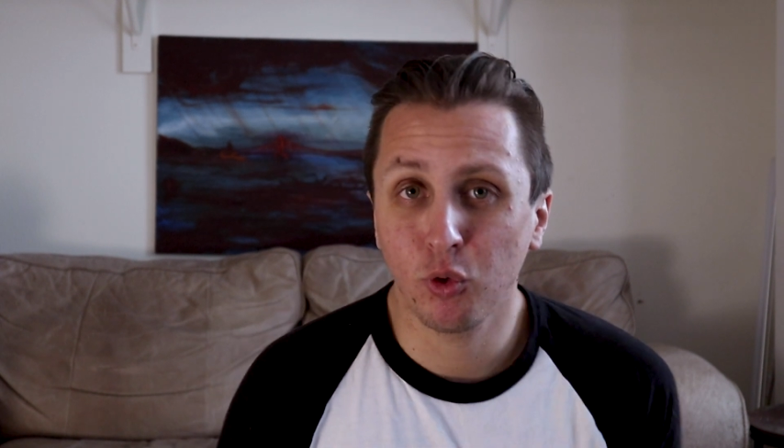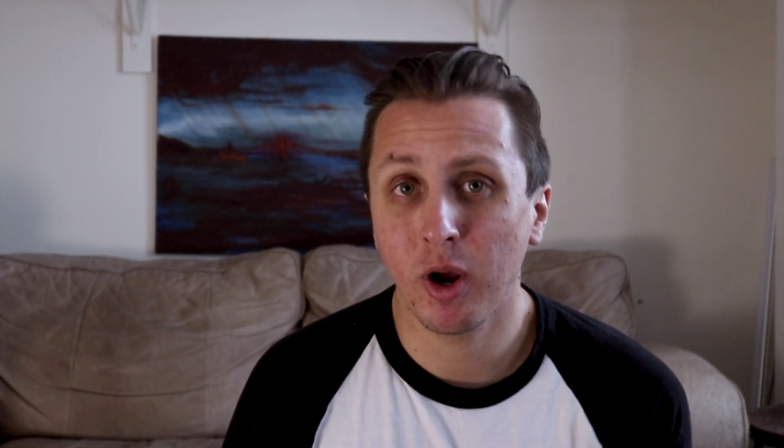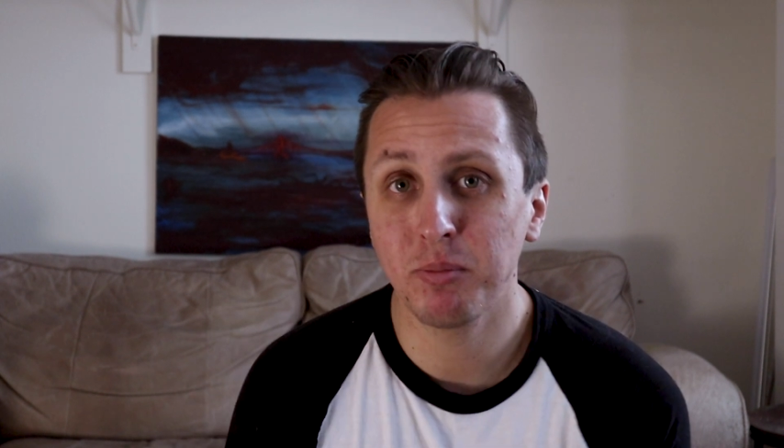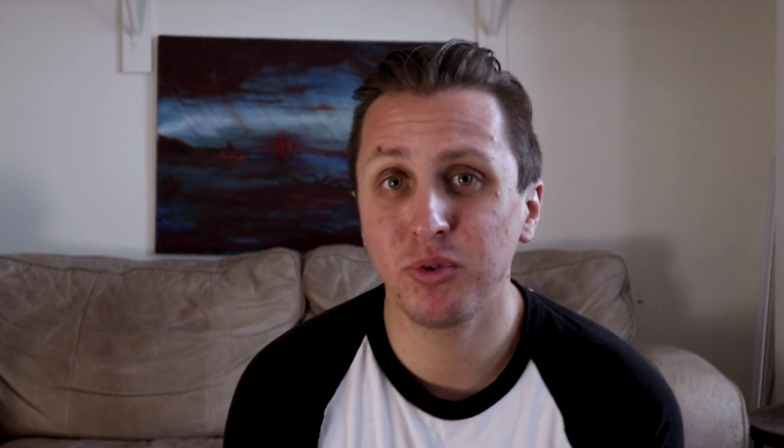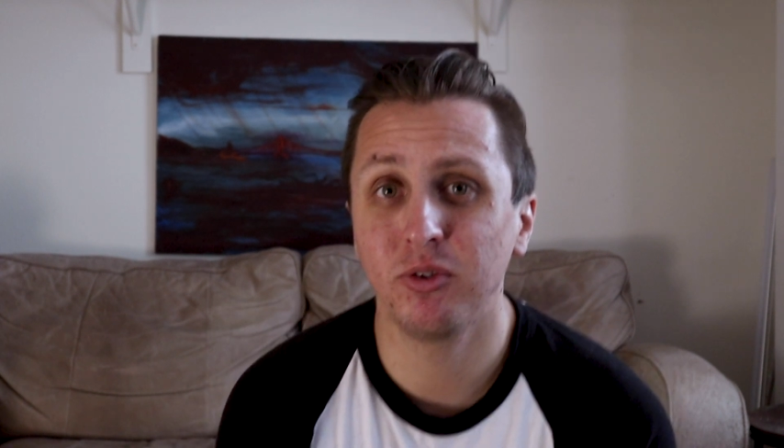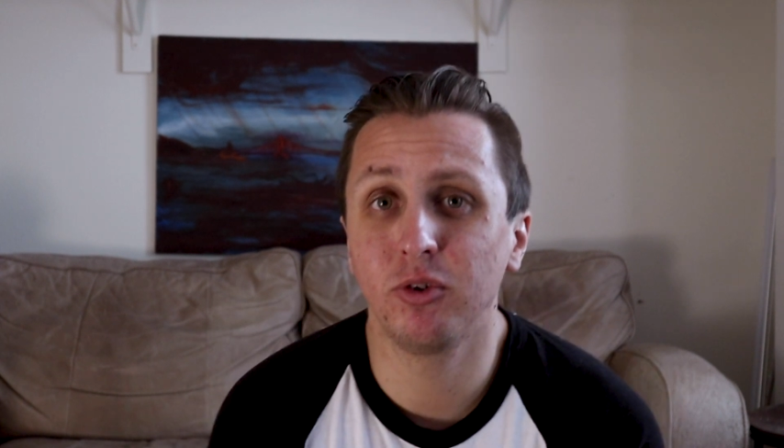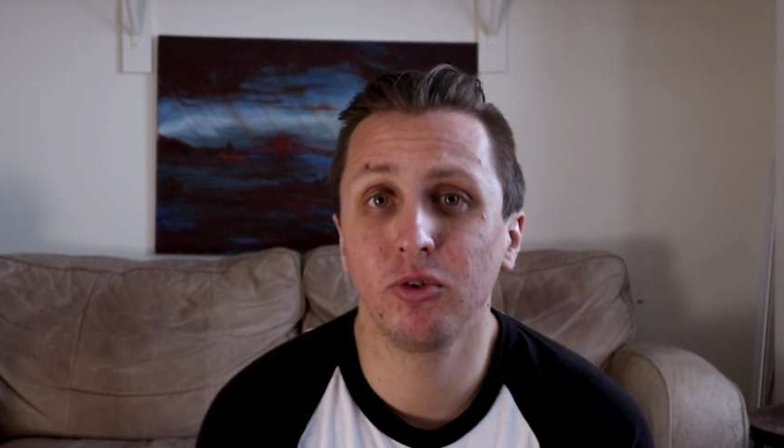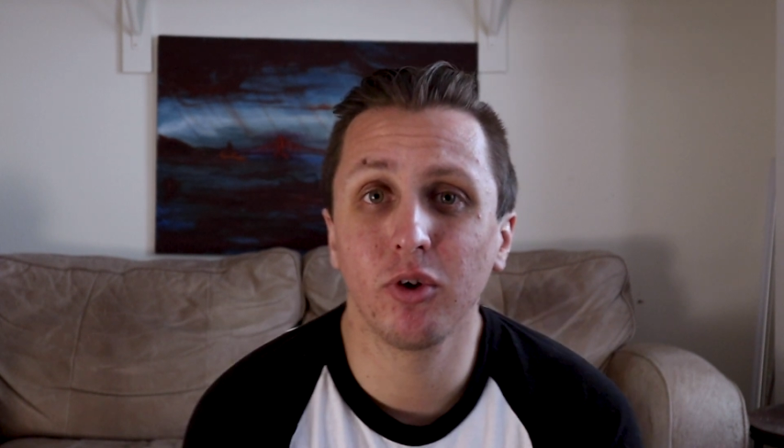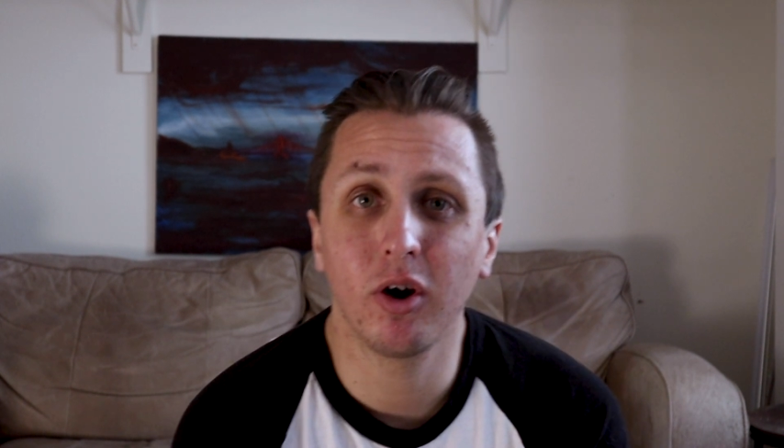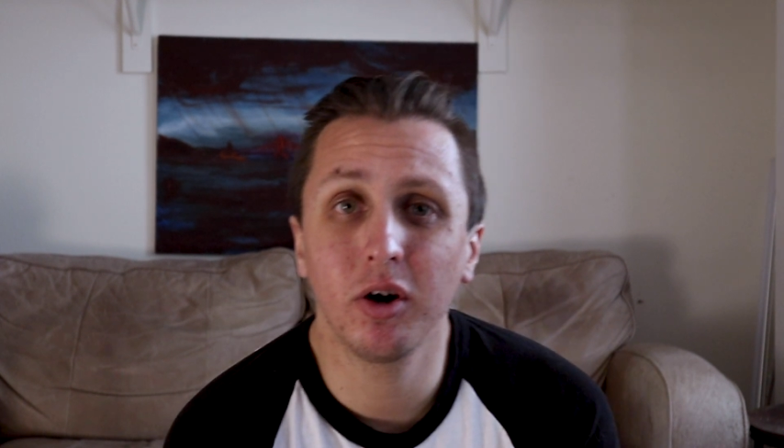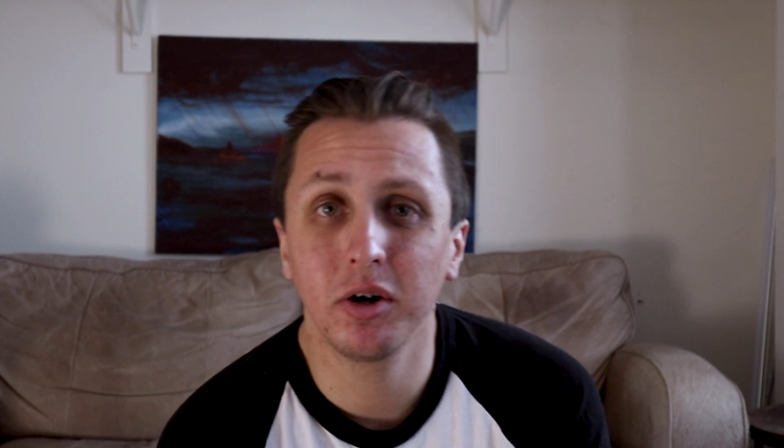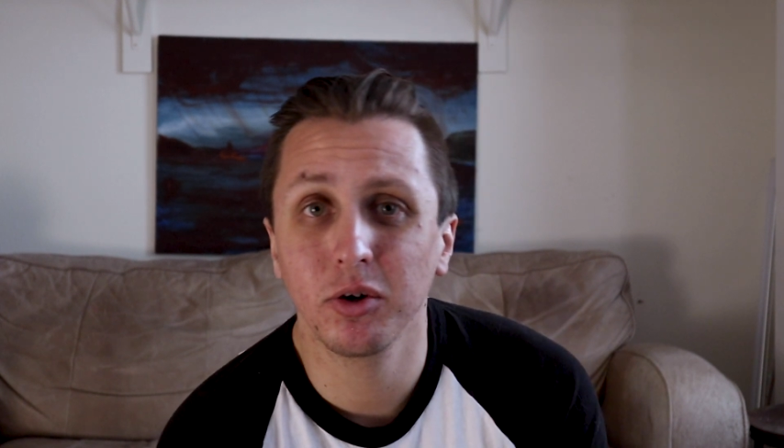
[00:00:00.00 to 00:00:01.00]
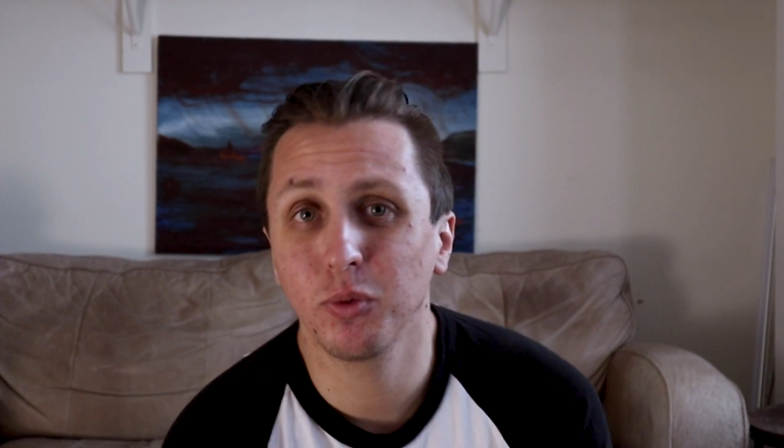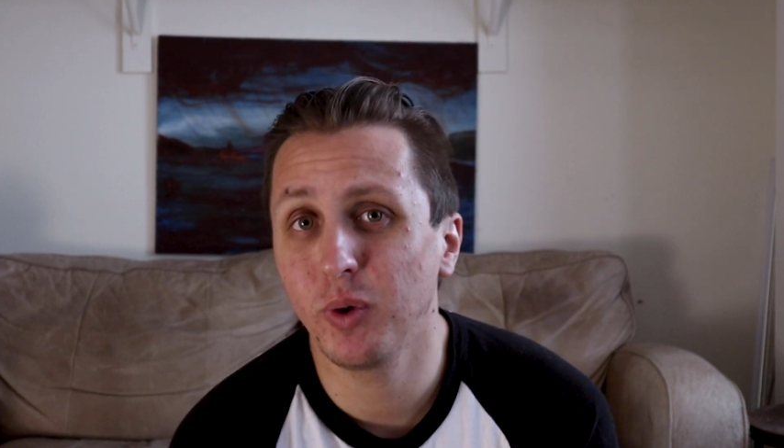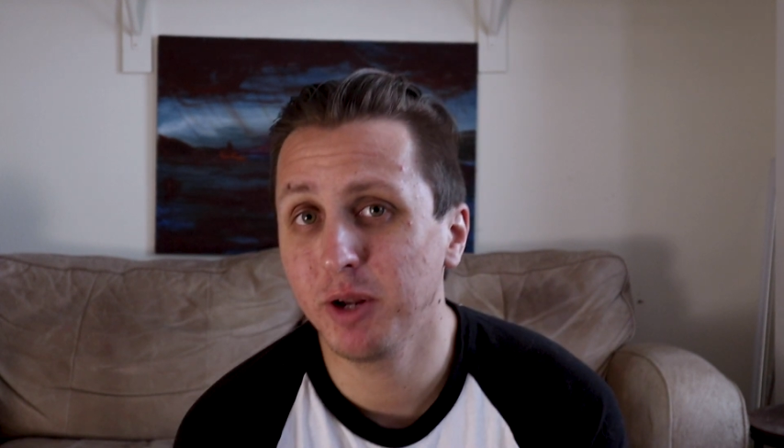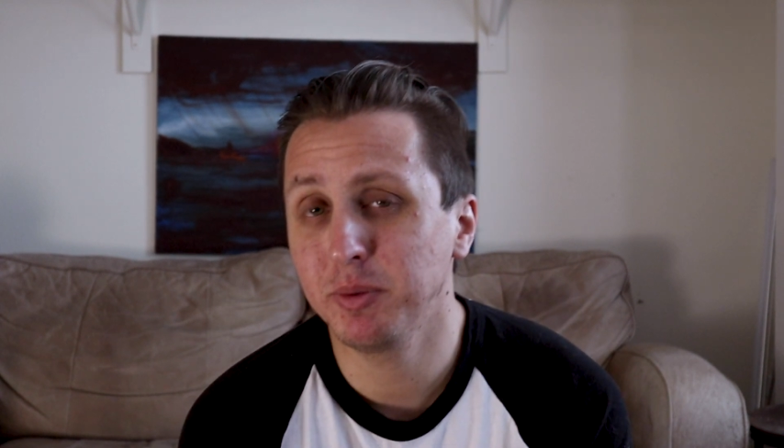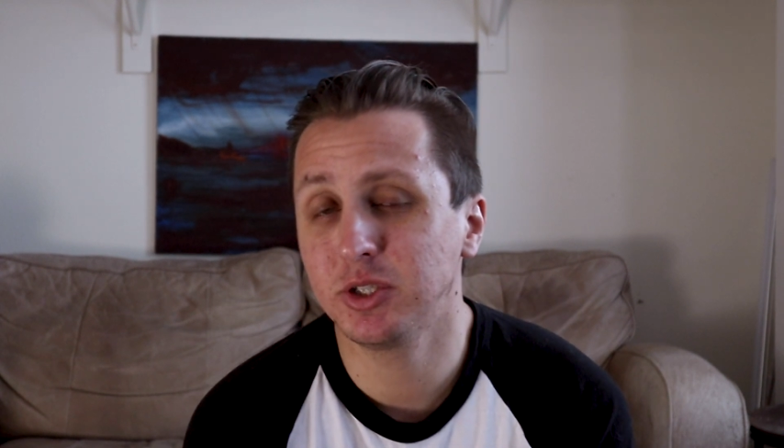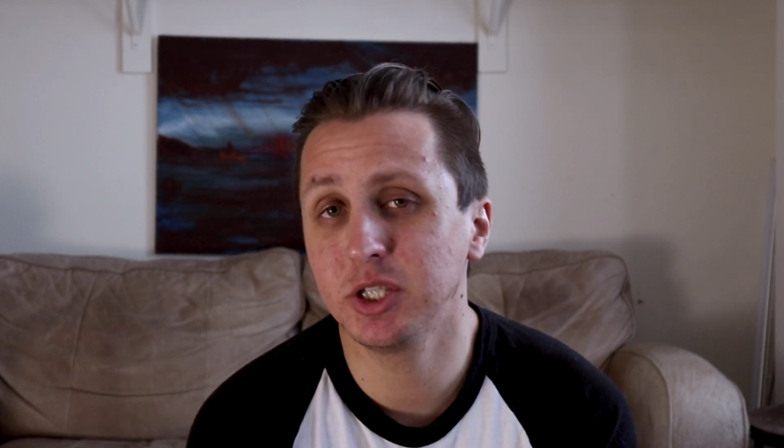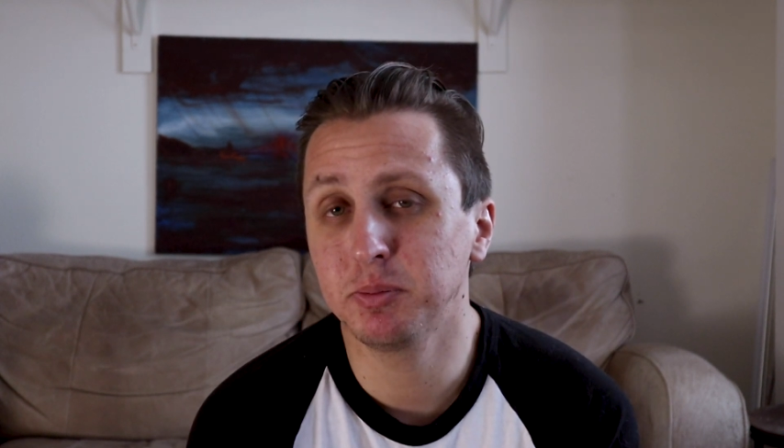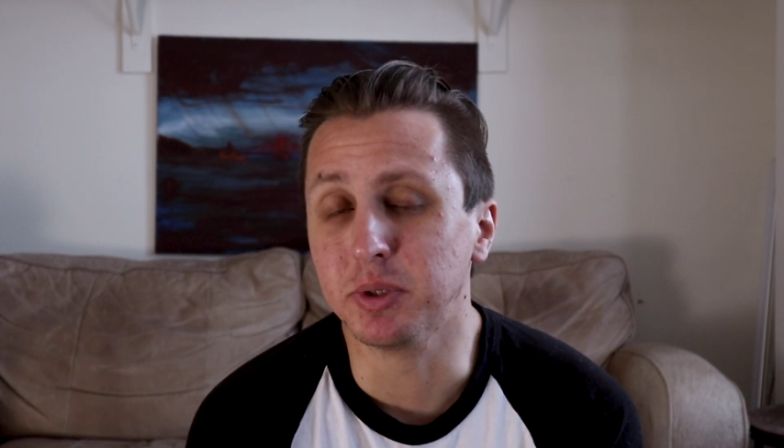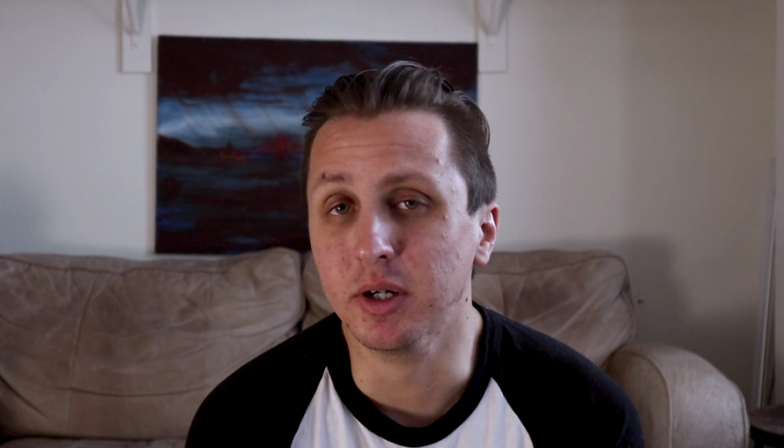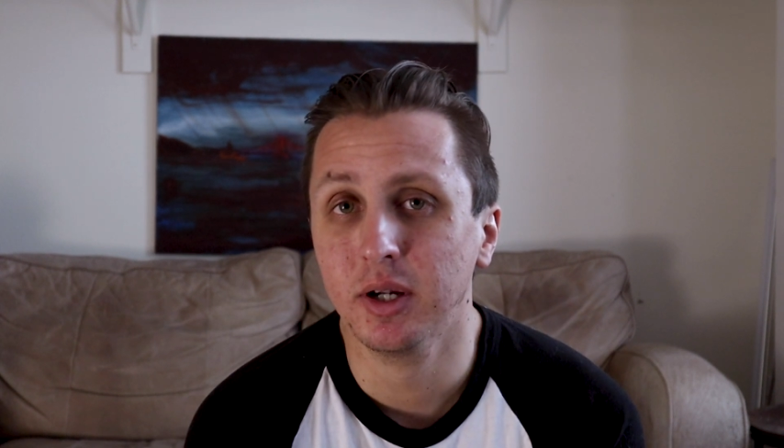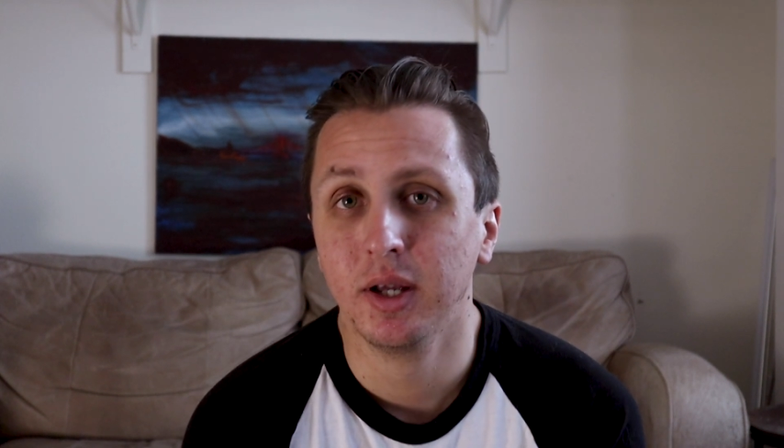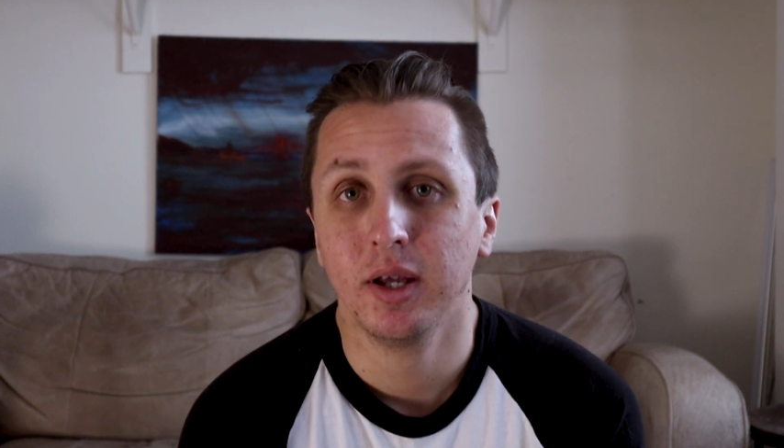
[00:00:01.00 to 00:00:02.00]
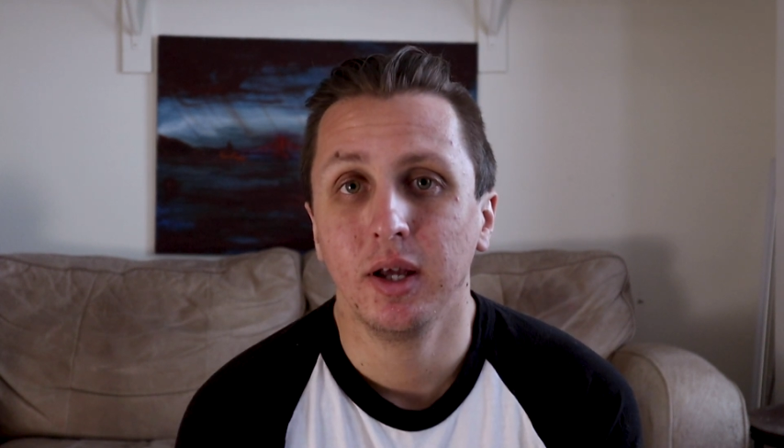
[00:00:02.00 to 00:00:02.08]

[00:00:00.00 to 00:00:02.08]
crop sensors are quite a bit cheaper.